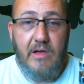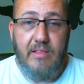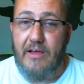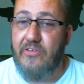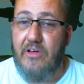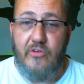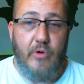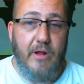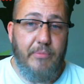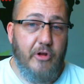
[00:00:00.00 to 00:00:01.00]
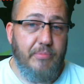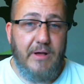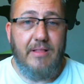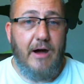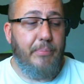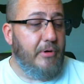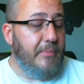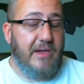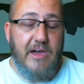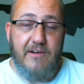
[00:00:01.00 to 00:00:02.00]
Like I said, it's right up there with my Clowper and
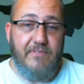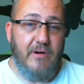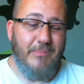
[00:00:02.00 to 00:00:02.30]
my K-Fun.